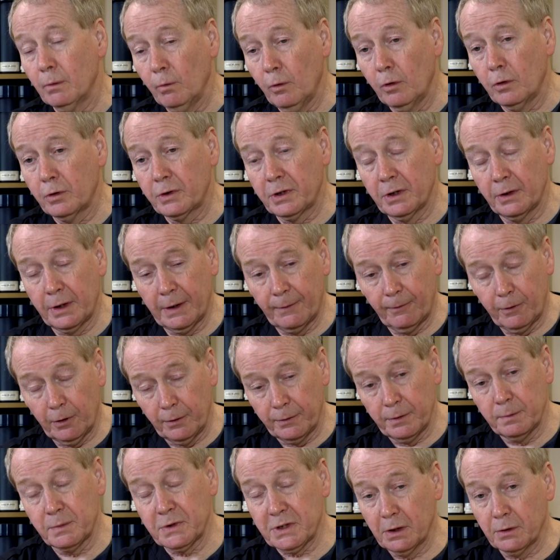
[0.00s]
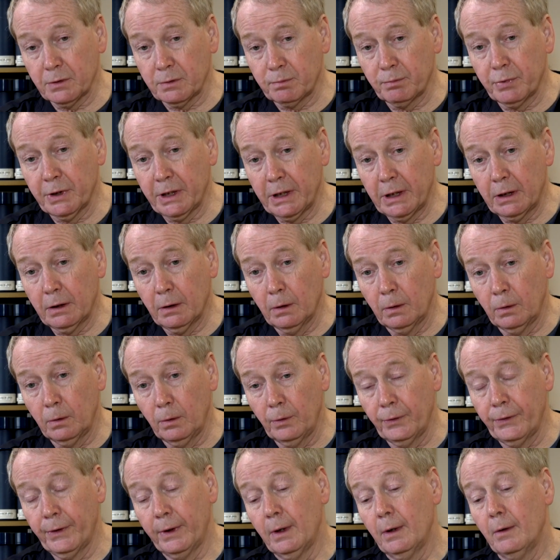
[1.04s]
the water, they've got themselves pretty
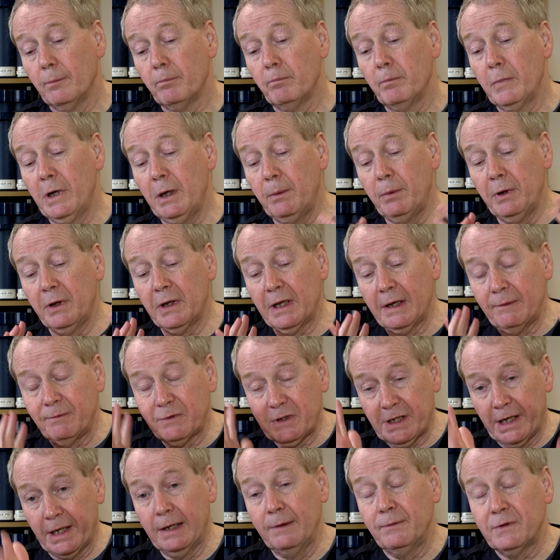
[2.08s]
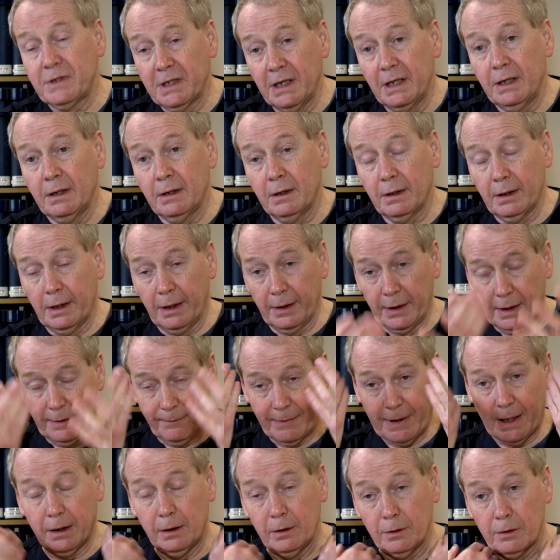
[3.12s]
cold, maybe they've dived in and they've
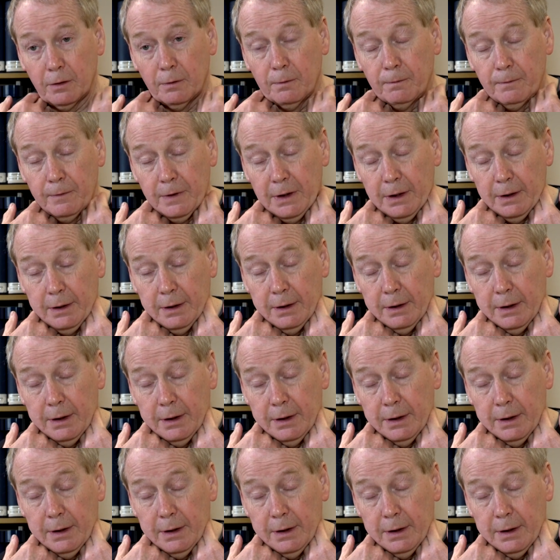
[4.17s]
had a lot of